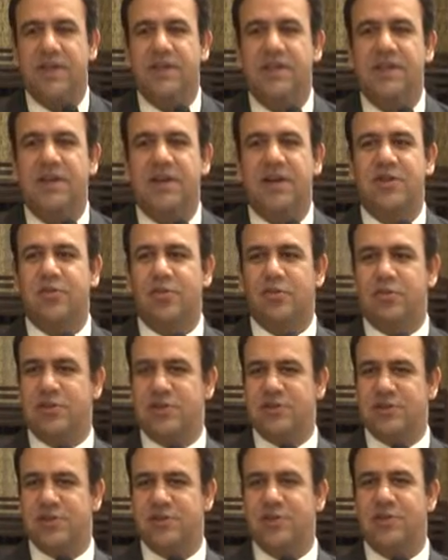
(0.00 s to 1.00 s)
in that
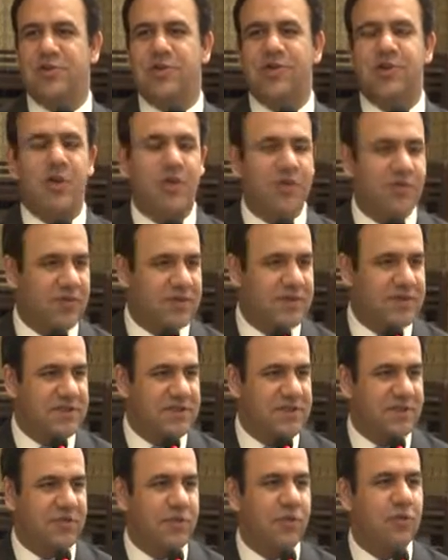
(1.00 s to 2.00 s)
social security
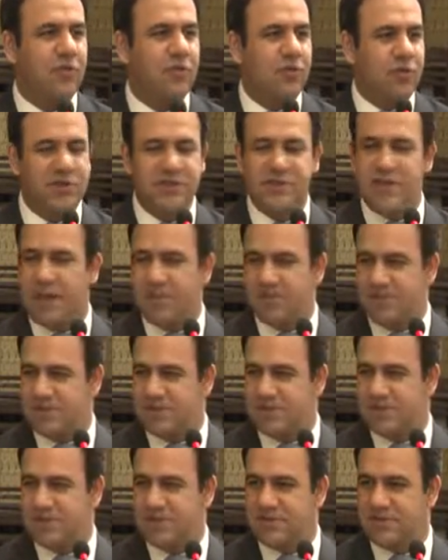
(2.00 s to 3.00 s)
office for food
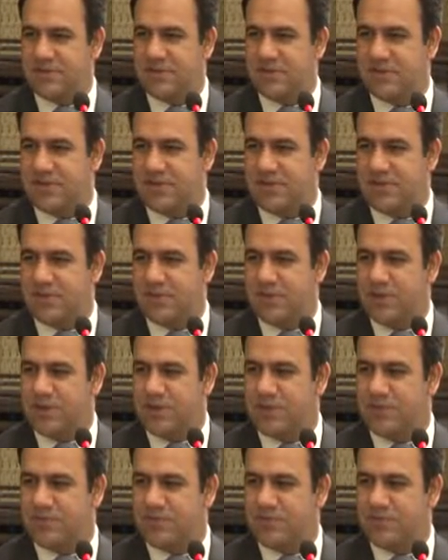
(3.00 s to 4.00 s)
stamps with his
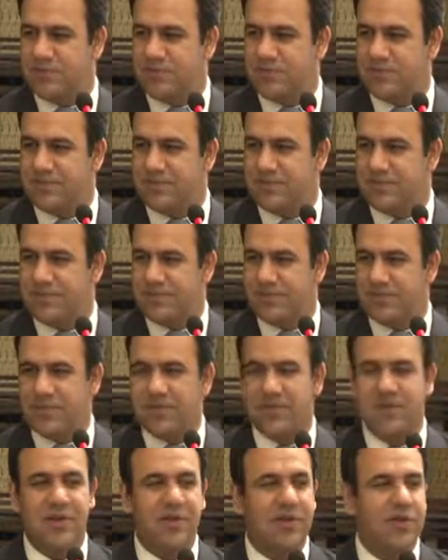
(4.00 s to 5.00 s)
mother.
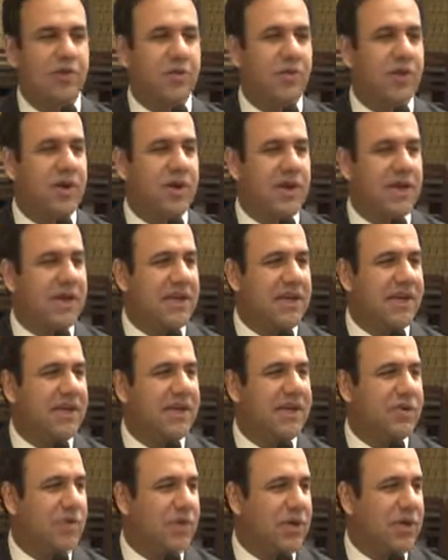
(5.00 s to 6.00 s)
So about
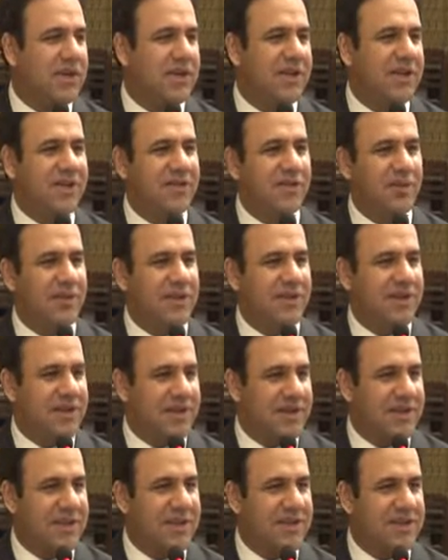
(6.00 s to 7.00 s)
18, 20, or
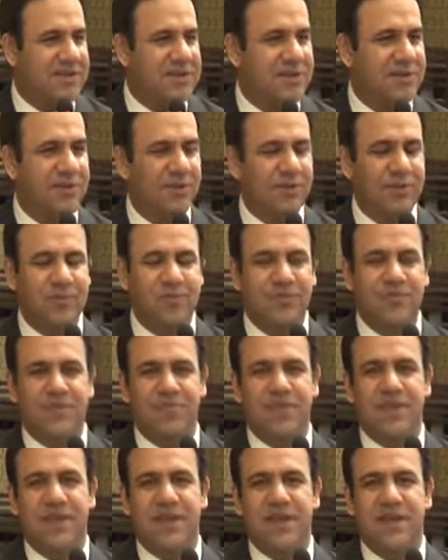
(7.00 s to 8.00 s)
30 years ago,
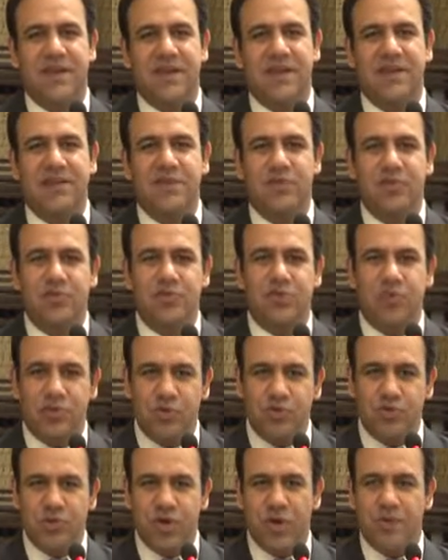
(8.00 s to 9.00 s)
he used to
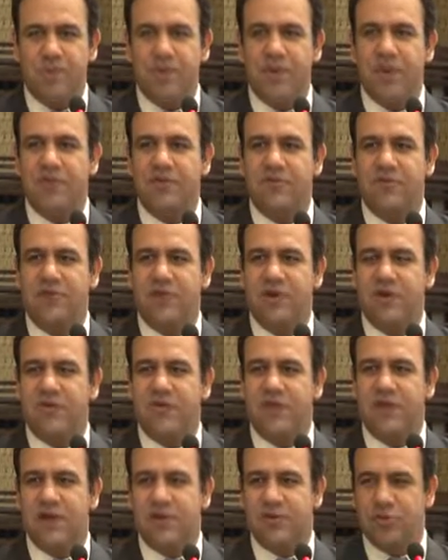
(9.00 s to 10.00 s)
queue up in front
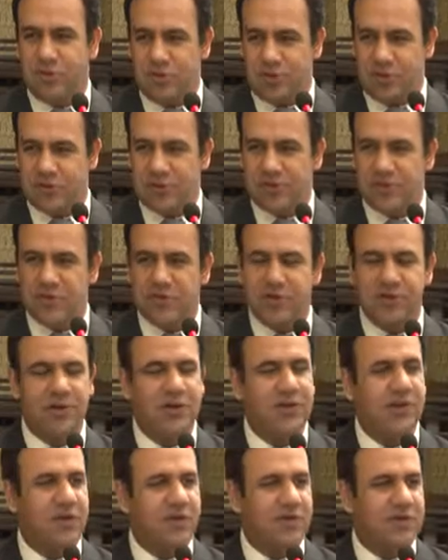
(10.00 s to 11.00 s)
of that social
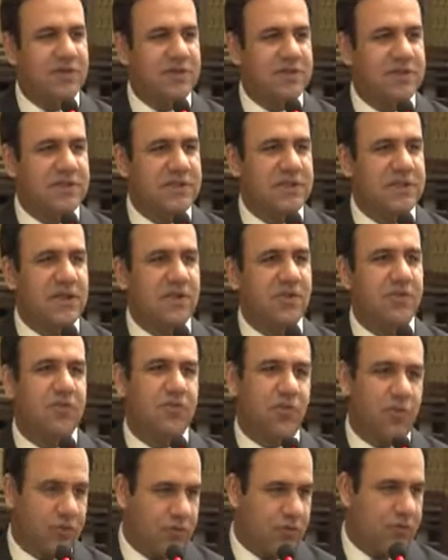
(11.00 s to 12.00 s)
security office
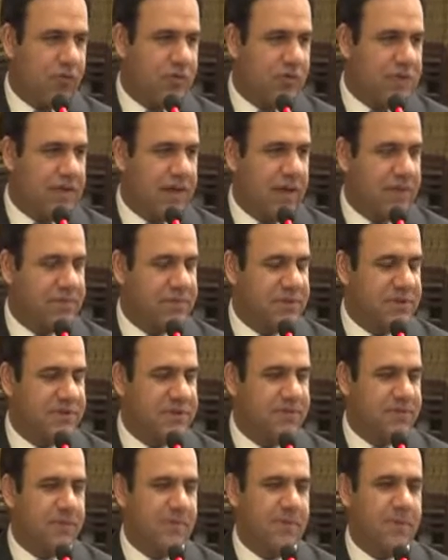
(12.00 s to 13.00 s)
for food
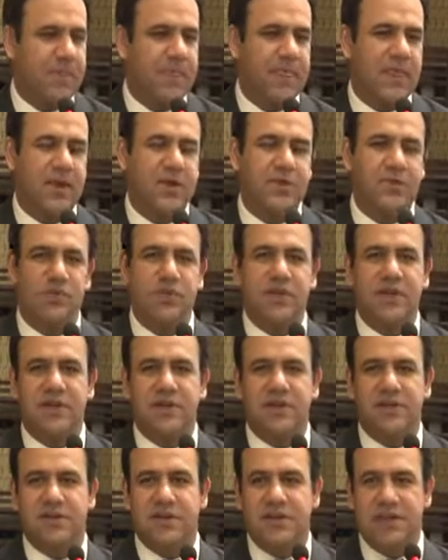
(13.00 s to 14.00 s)
stamps so that
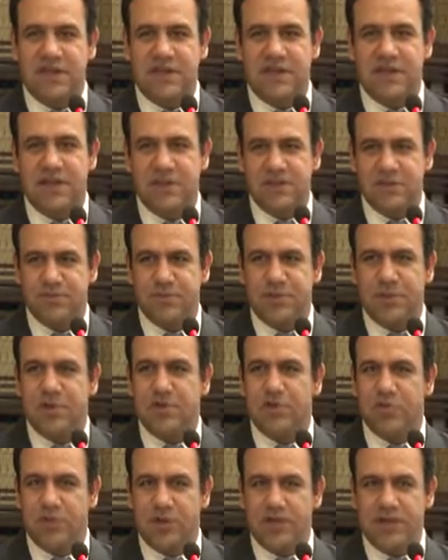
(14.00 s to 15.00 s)
he and his
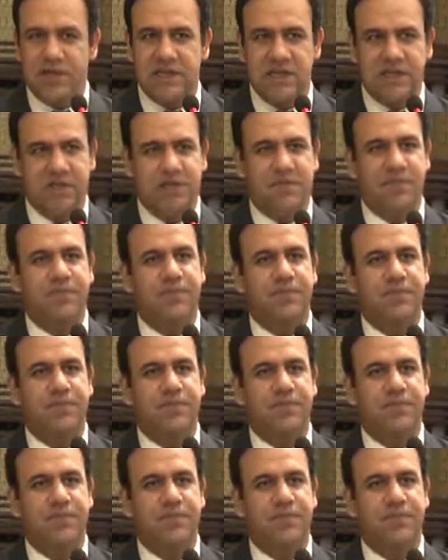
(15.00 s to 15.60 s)
mother could eat.